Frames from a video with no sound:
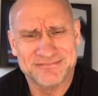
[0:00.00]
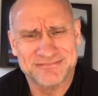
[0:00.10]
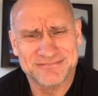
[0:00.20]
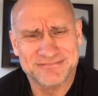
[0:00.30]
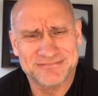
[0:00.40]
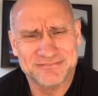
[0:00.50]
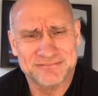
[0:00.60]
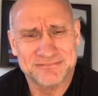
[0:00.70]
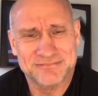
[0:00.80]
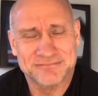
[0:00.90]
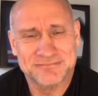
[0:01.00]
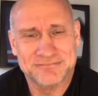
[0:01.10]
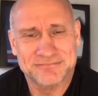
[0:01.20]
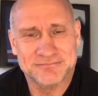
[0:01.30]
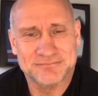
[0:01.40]

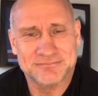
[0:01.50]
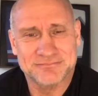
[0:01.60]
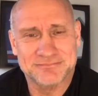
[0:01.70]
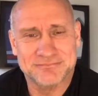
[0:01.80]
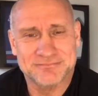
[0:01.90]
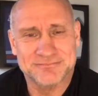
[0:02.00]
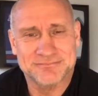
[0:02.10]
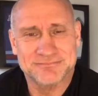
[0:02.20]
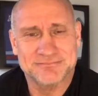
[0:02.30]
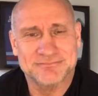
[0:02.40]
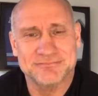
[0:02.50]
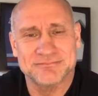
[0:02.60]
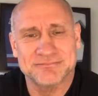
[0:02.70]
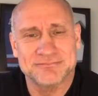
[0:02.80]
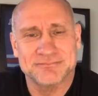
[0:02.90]

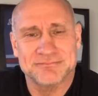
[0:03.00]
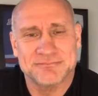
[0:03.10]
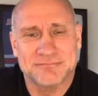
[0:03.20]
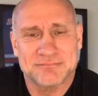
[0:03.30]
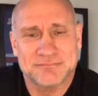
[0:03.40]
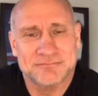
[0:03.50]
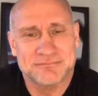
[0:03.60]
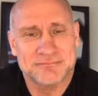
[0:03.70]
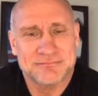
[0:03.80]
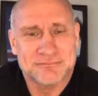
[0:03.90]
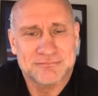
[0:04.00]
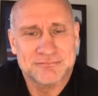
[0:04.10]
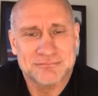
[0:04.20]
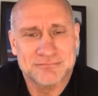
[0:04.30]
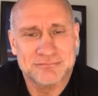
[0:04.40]

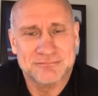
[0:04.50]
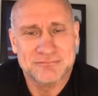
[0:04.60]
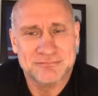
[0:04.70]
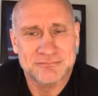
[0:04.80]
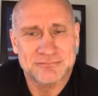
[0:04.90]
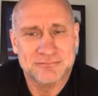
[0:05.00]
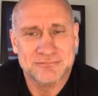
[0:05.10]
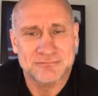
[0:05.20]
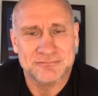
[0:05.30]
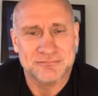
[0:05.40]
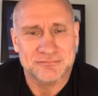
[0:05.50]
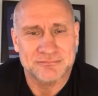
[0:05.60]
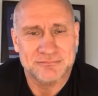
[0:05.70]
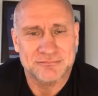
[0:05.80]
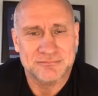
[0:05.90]

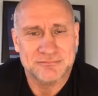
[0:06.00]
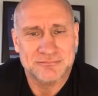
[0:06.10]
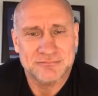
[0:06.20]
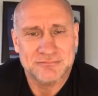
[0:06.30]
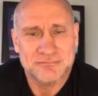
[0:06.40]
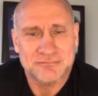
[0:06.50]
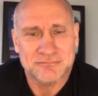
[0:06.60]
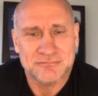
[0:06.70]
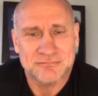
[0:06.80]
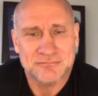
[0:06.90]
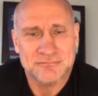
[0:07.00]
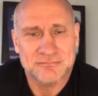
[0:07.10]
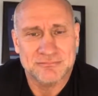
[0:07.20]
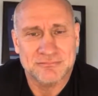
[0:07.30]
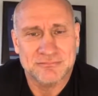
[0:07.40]

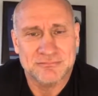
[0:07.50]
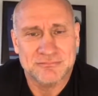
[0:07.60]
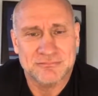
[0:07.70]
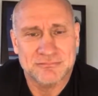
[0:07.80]
The person shown says nothing.